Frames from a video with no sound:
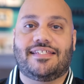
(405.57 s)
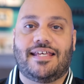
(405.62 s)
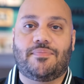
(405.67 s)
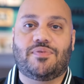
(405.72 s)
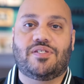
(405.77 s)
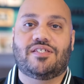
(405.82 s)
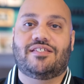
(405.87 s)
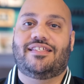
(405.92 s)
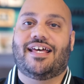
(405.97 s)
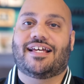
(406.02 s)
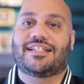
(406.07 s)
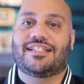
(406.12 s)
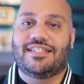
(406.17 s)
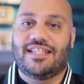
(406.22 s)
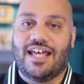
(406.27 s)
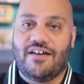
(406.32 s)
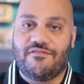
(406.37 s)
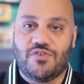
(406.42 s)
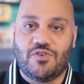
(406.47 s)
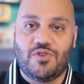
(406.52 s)
tip to the next
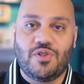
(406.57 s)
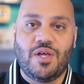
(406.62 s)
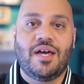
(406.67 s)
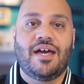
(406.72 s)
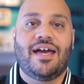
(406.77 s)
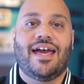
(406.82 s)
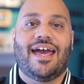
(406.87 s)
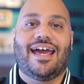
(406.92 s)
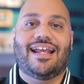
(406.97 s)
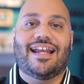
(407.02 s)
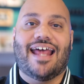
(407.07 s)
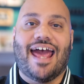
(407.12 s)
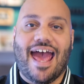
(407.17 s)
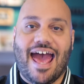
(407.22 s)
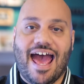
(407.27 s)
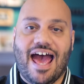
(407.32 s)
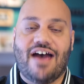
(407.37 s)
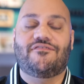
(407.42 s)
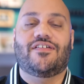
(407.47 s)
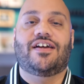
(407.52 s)
level and
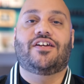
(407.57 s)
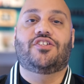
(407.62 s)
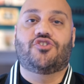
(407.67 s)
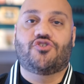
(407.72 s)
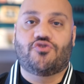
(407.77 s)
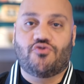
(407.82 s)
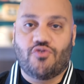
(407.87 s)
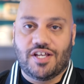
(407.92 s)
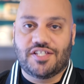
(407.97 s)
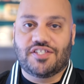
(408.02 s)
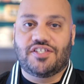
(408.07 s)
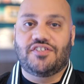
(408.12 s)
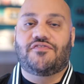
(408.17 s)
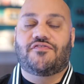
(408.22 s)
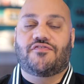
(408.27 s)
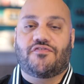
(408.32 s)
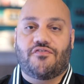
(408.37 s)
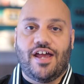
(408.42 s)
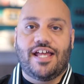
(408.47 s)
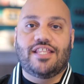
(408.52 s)
have a trusted
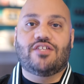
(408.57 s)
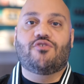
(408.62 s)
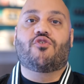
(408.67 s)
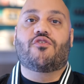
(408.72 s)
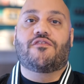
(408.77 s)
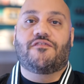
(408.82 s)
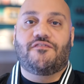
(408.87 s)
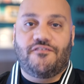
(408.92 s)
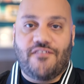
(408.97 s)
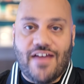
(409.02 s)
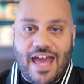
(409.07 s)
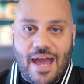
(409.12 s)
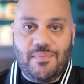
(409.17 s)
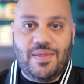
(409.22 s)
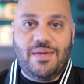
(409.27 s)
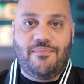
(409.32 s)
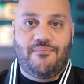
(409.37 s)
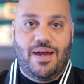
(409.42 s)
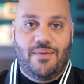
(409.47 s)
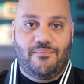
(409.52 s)
friend or
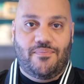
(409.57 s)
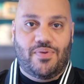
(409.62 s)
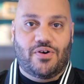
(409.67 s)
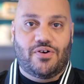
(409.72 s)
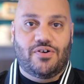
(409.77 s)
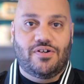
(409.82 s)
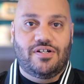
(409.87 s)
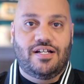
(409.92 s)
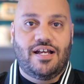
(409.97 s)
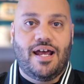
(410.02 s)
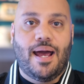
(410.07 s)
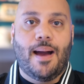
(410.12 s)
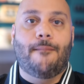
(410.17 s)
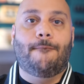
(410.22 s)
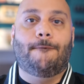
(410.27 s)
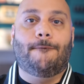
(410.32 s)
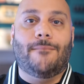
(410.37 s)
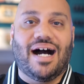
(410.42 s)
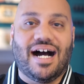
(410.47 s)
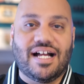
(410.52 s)
family member
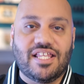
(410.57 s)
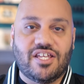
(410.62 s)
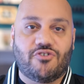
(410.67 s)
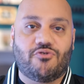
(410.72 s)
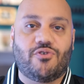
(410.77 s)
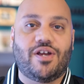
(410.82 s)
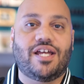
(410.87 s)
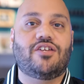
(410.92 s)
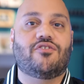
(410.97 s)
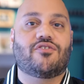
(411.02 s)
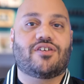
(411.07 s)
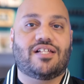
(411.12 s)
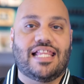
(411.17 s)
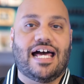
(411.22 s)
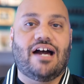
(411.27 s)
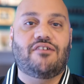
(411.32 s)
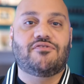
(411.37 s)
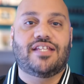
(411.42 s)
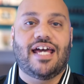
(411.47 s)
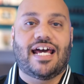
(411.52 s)
monitoring your
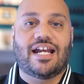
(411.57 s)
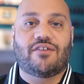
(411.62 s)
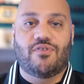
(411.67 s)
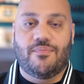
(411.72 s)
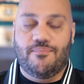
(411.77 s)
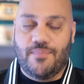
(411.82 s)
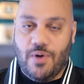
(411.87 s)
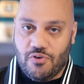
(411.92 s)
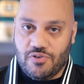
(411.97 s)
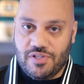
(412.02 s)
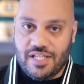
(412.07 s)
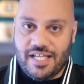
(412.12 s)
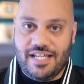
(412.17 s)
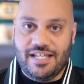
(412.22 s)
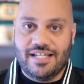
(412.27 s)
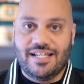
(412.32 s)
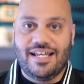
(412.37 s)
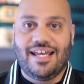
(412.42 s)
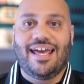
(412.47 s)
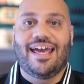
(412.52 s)
cloud data
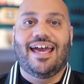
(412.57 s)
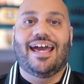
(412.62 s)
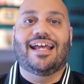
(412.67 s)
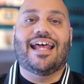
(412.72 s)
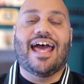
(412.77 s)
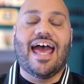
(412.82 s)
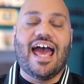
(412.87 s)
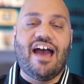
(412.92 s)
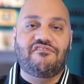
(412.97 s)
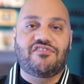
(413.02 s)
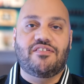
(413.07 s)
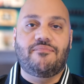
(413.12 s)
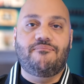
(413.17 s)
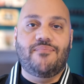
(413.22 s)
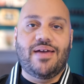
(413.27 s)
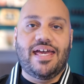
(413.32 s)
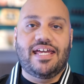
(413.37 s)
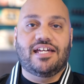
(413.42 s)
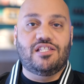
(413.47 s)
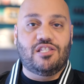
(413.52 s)
remotely and have
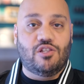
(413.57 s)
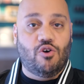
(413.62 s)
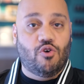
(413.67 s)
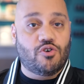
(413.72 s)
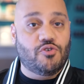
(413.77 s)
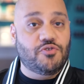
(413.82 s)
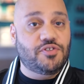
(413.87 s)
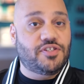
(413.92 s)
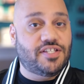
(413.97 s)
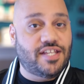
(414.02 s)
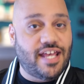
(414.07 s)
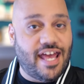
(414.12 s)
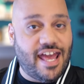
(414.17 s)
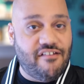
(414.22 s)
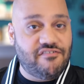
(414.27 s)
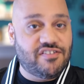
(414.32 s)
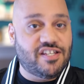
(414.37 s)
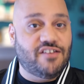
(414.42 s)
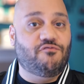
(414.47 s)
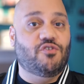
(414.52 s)
them make local
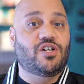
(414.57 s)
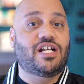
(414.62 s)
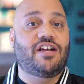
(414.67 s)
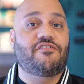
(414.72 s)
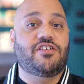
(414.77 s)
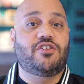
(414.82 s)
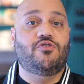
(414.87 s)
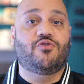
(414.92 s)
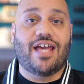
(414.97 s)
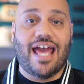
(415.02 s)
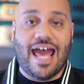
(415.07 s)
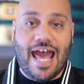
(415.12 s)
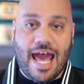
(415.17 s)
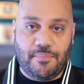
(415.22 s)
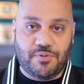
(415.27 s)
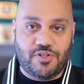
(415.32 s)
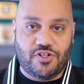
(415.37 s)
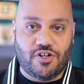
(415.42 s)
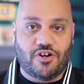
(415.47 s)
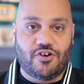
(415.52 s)
saves of whatever you
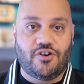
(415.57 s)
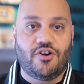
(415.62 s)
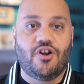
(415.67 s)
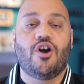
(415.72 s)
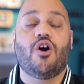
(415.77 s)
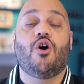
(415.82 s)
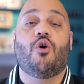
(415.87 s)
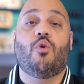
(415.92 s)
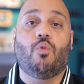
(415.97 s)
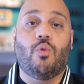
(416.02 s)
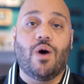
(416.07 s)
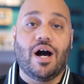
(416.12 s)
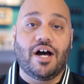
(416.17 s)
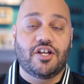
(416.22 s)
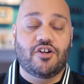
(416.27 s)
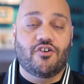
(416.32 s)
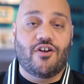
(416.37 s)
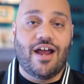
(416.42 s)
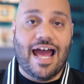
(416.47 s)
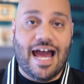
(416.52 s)
capture
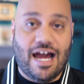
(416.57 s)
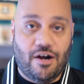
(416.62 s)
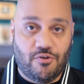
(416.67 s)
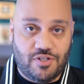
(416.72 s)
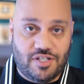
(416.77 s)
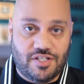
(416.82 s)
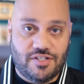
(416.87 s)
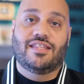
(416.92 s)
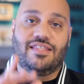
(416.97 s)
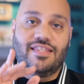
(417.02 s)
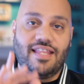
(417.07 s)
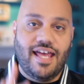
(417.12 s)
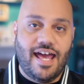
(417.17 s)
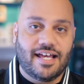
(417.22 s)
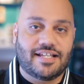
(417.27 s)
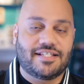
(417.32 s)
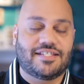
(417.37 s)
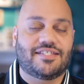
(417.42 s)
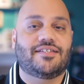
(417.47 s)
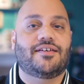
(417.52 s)
while you're out.
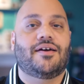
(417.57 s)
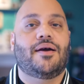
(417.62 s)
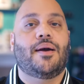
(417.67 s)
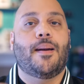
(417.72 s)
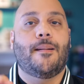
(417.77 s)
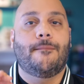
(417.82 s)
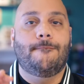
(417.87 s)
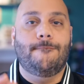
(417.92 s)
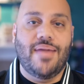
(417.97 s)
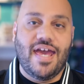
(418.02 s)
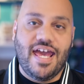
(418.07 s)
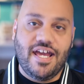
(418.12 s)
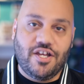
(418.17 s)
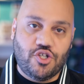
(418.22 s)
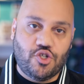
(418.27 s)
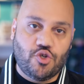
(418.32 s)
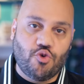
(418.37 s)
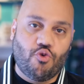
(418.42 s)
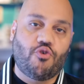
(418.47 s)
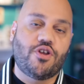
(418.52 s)
Next, make
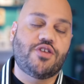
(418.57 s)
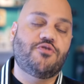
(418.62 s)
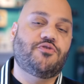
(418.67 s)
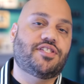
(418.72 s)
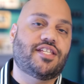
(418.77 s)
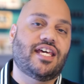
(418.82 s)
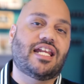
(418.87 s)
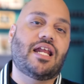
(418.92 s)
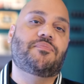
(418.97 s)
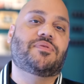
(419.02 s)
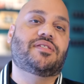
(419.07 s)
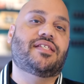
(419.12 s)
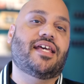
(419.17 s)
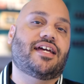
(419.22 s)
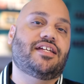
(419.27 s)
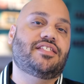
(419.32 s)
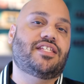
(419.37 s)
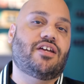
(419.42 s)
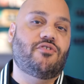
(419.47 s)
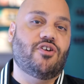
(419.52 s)
sure you set up
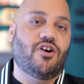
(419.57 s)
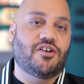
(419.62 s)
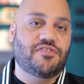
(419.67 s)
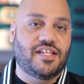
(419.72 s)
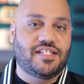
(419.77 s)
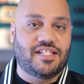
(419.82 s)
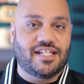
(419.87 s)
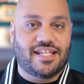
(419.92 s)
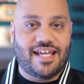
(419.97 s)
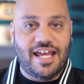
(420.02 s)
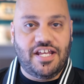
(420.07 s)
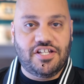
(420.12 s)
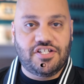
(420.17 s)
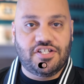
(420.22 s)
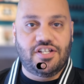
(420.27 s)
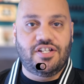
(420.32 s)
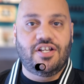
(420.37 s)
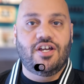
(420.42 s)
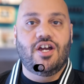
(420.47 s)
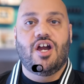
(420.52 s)
secondary
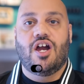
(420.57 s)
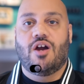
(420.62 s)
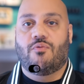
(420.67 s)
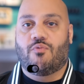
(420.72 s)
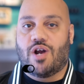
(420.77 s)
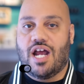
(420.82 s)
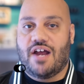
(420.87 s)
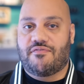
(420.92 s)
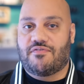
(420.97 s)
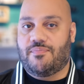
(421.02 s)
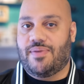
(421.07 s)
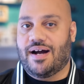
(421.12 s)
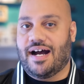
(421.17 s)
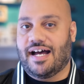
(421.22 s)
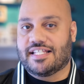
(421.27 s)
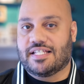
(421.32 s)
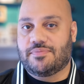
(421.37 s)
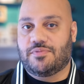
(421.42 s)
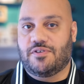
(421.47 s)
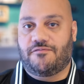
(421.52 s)
authentication wherever
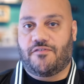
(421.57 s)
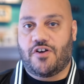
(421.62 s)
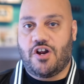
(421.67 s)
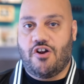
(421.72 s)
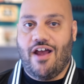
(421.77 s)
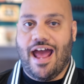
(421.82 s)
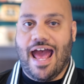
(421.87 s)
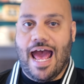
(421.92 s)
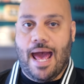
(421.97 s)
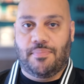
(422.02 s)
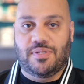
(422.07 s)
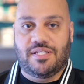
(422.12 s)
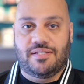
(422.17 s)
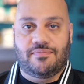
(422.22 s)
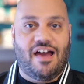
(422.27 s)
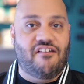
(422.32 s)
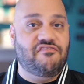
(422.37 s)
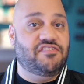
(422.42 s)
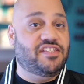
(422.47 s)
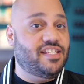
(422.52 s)
possible for your
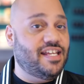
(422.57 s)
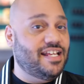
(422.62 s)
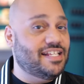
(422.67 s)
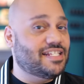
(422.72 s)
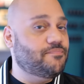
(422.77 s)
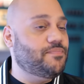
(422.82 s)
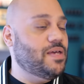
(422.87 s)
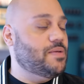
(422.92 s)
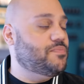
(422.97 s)
apps. I've seen some